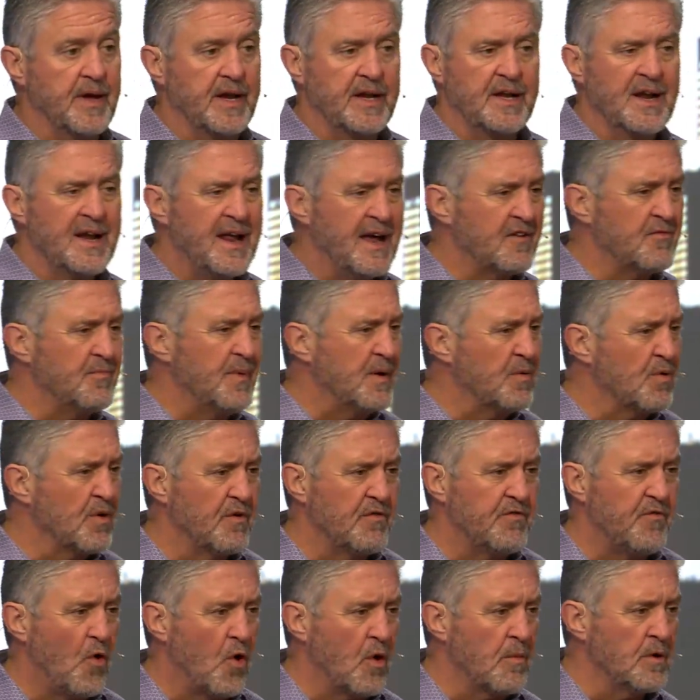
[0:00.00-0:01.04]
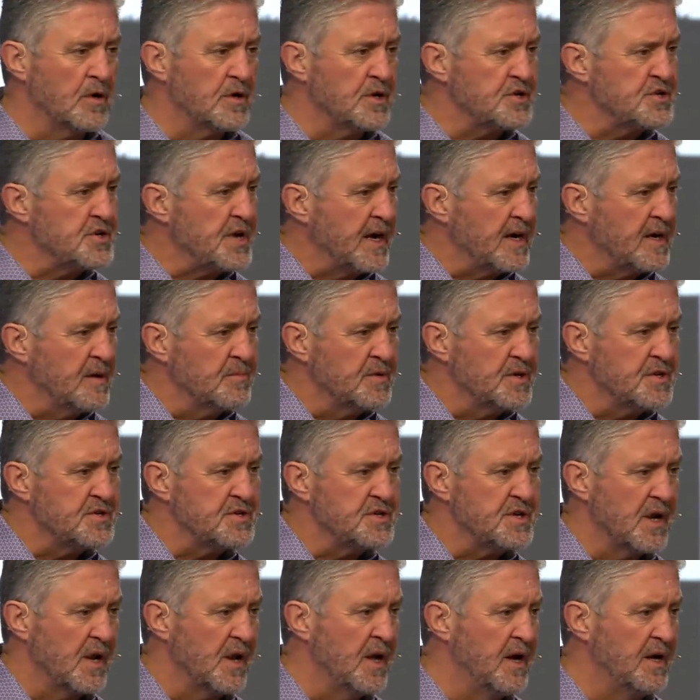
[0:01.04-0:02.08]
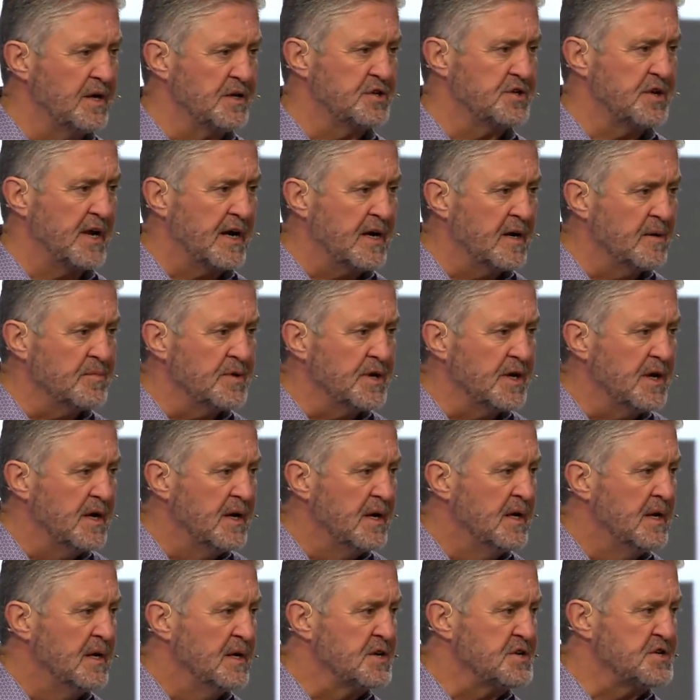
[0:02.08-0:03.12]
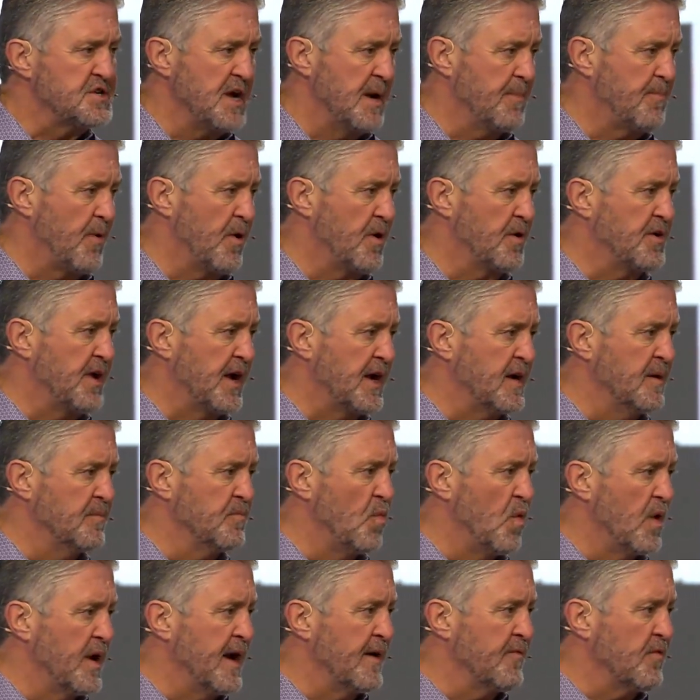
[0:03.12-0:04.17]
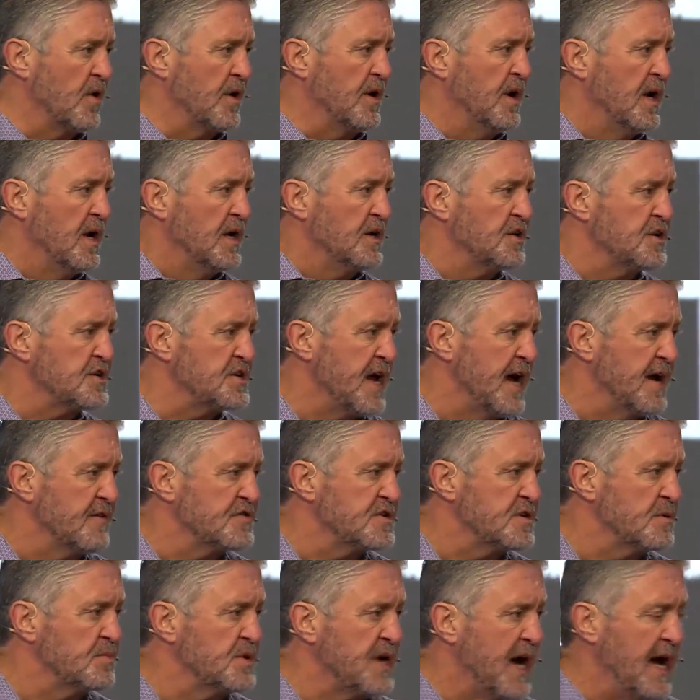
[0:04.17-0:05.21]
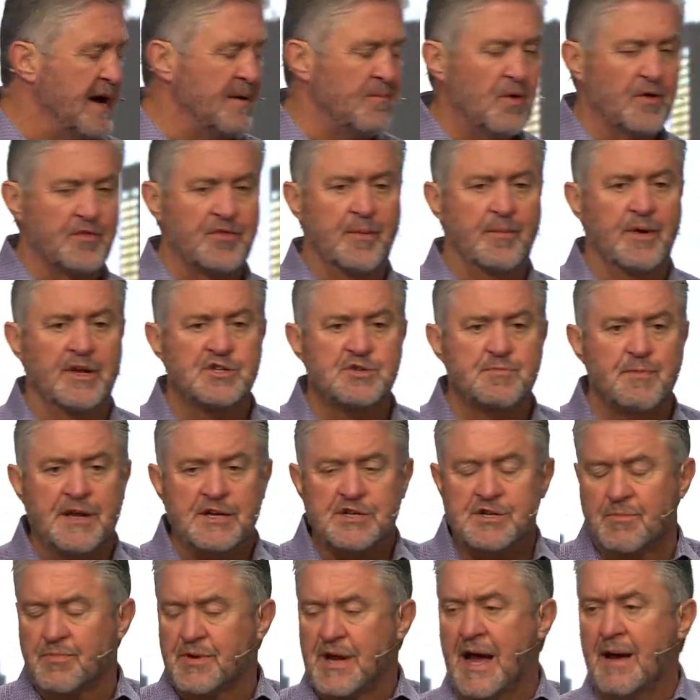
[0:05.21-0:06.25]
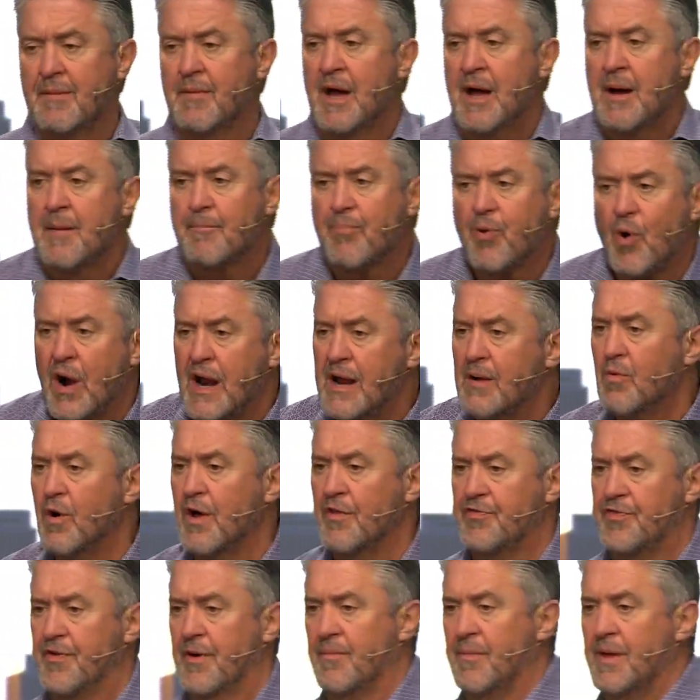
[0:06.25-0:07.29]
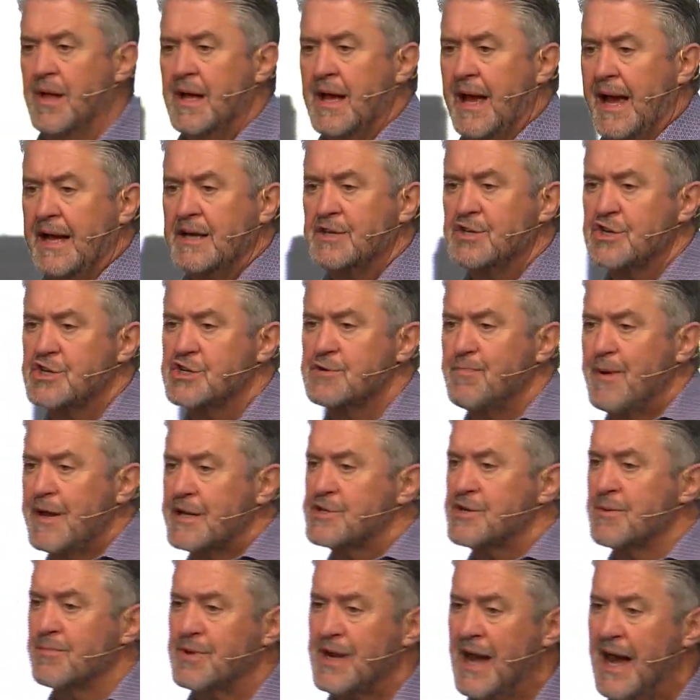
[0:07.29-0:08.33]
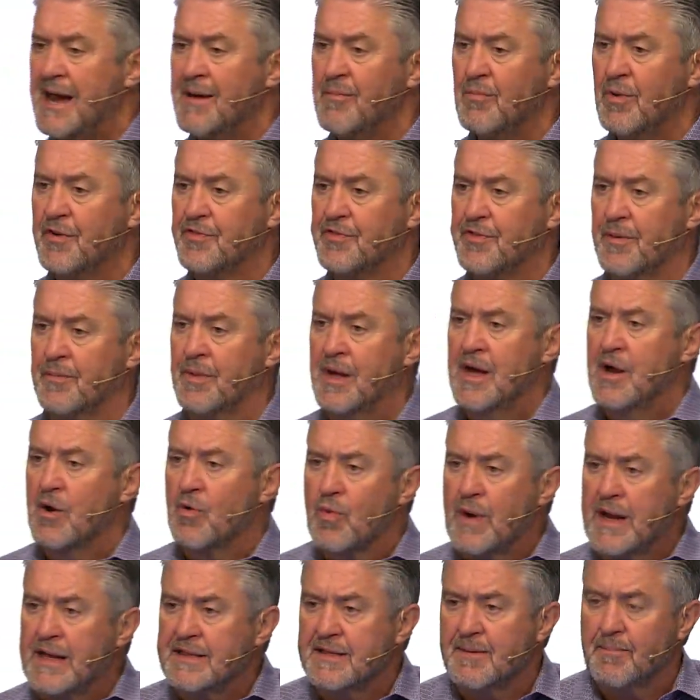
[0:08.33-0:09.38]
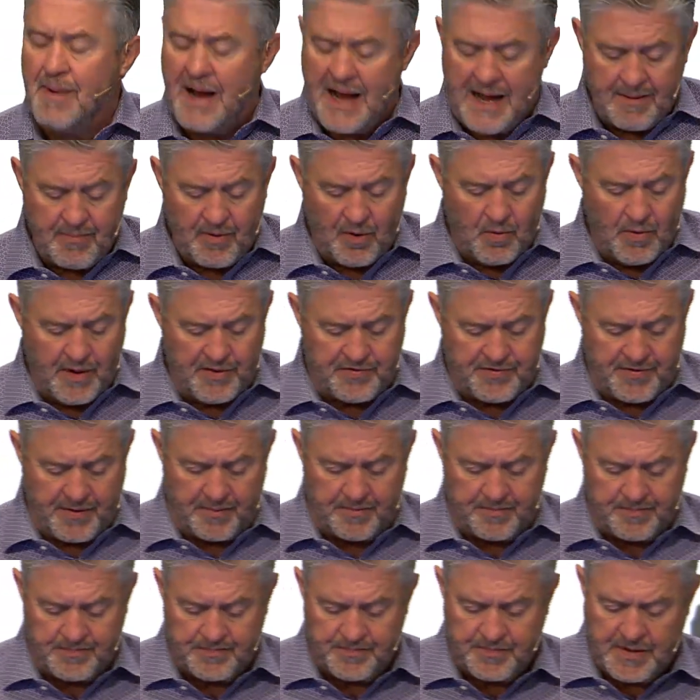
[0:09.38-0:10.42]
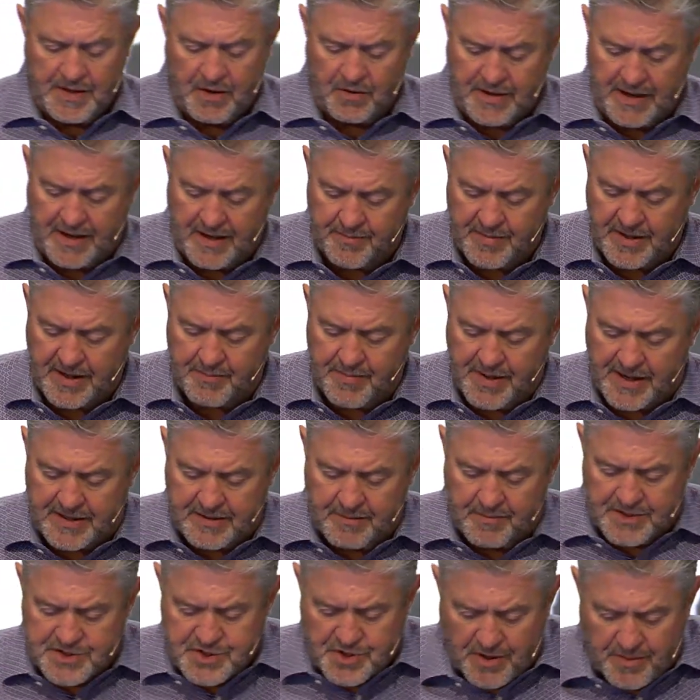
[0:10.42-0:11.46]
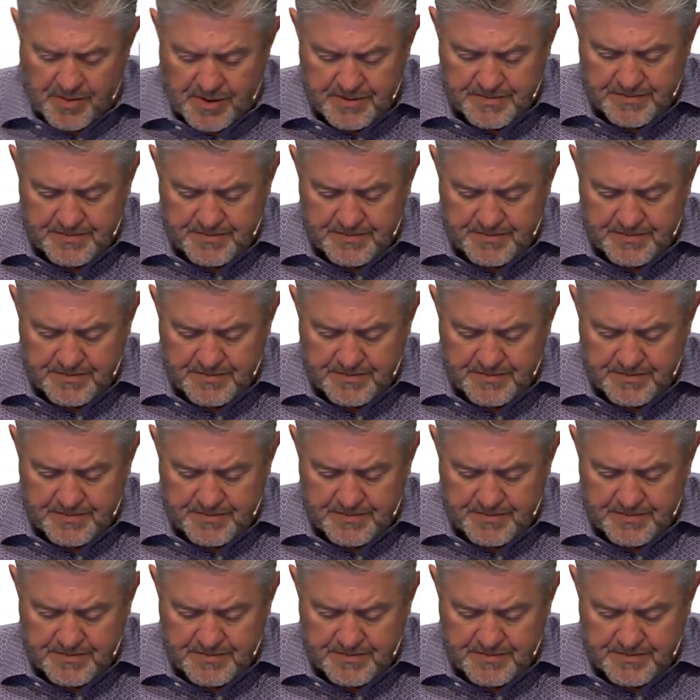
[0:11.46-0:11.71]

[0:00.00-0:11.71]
It doesn't have to be real formal. Just take them to lunch. Take them to supper. Take them whatever. And just have some time with them and spend some time. Pray with them and just spend some time with them. Read the Bible with them. Okay, let me get back in my sermon.